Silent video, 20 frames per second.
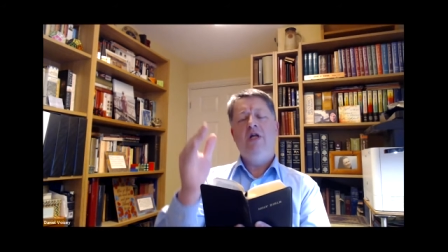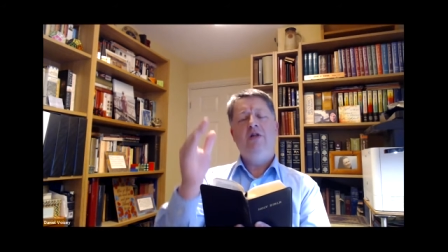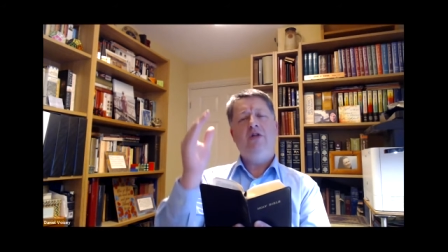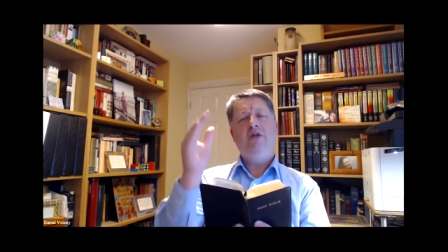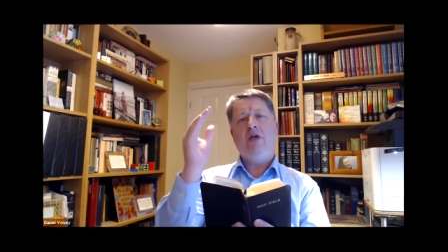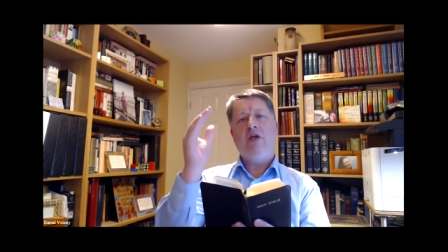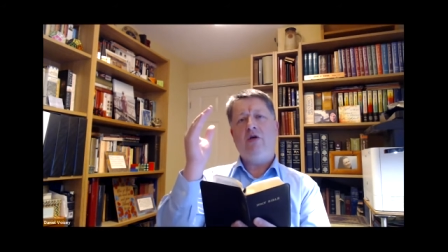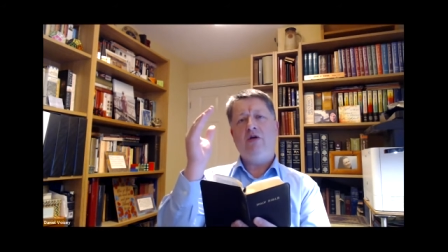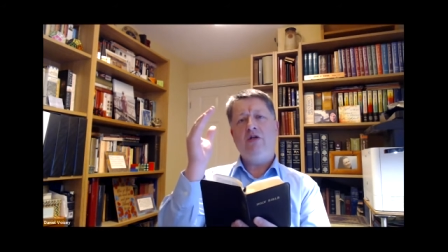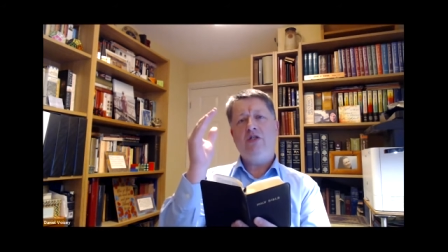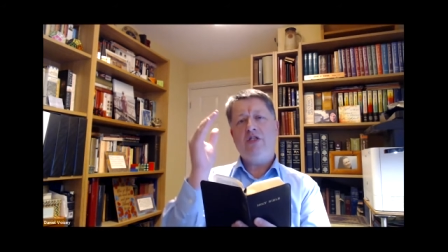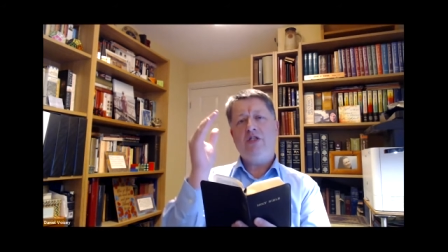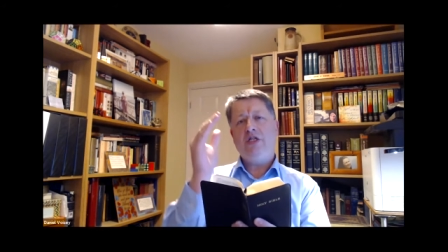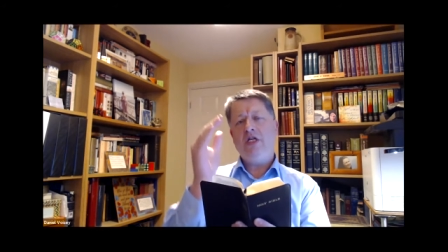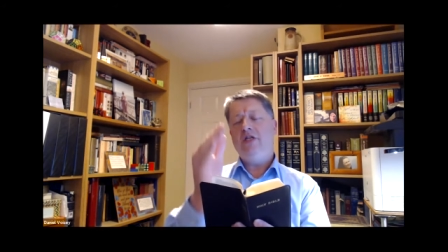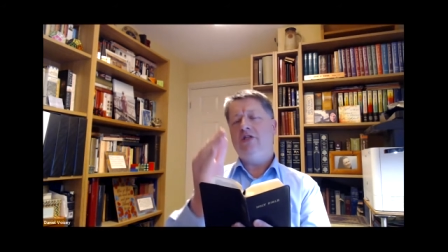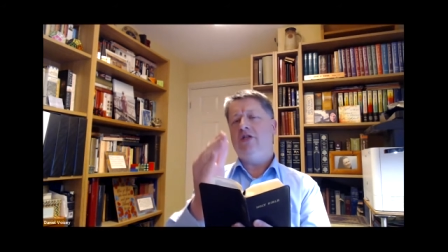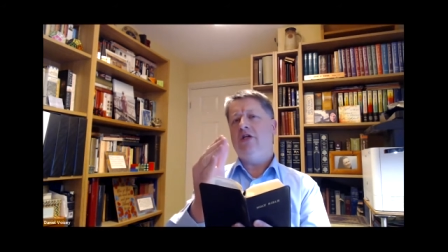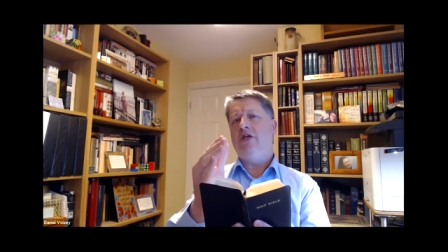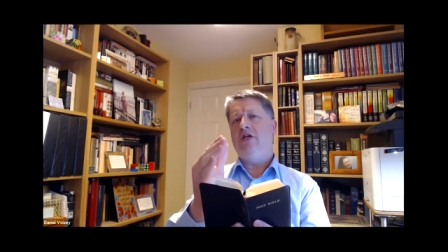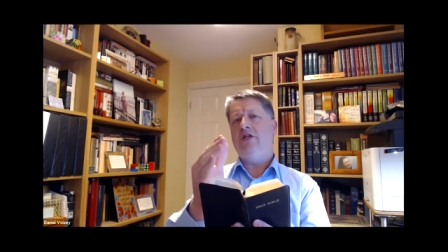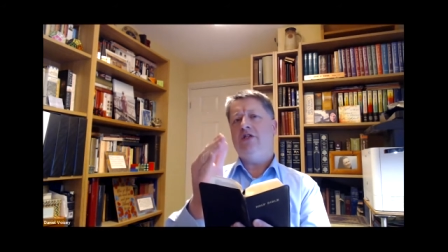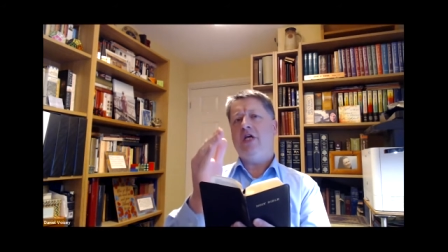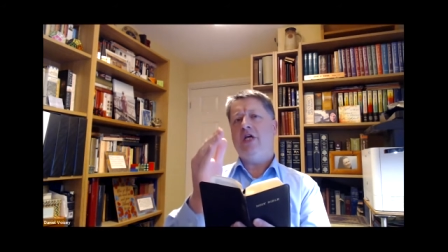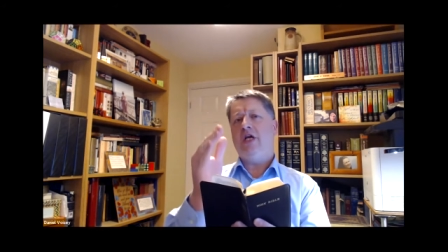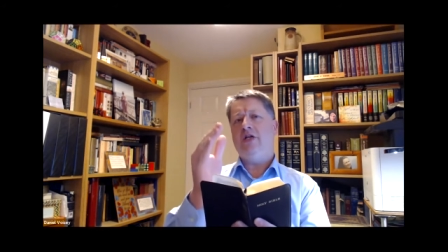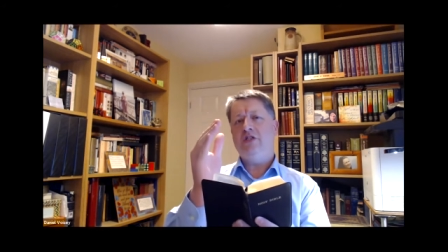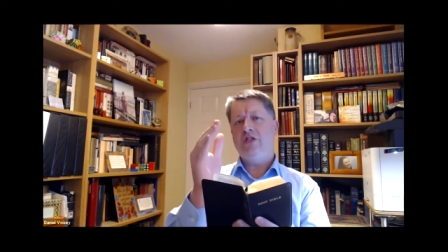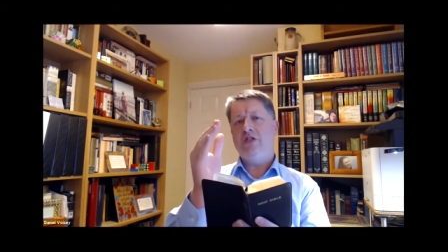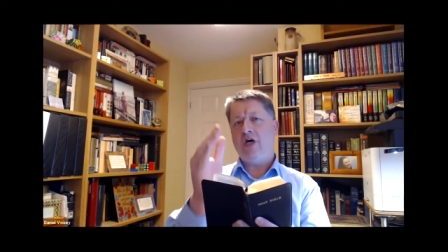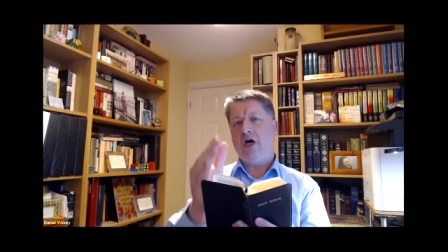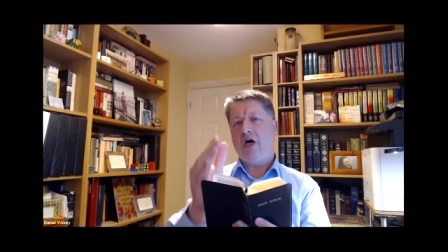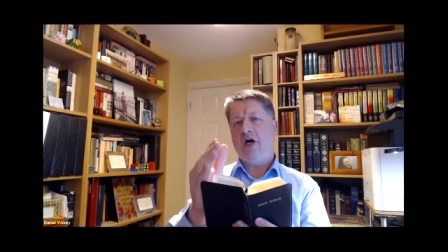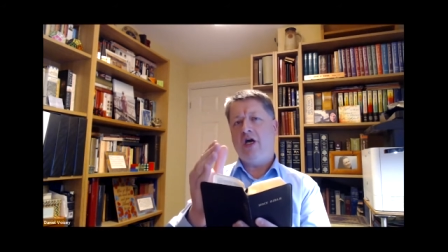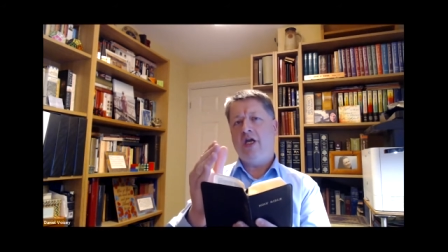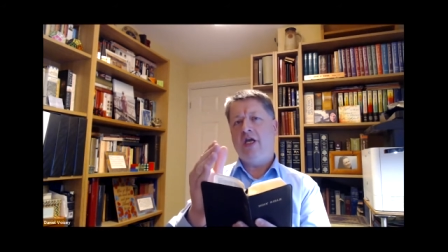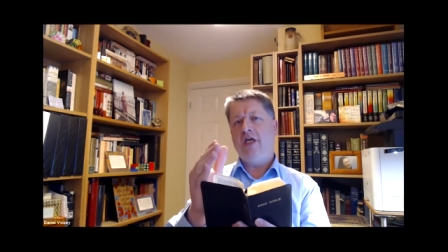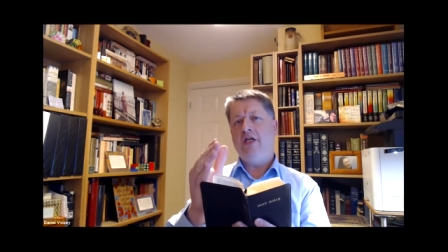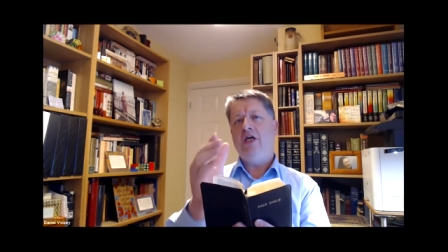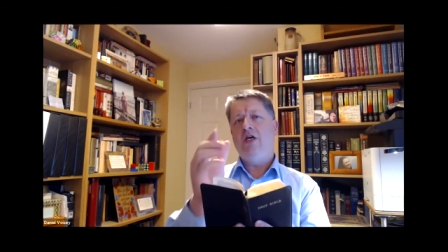The Lord Jesus has
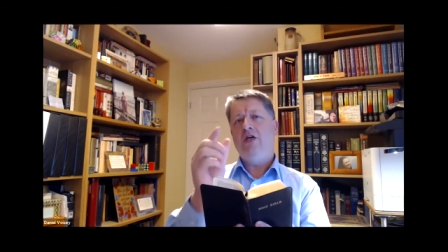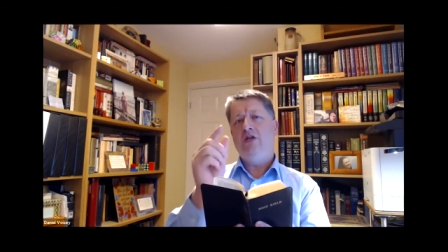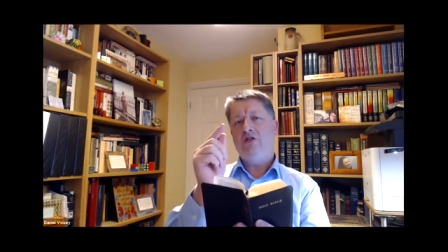died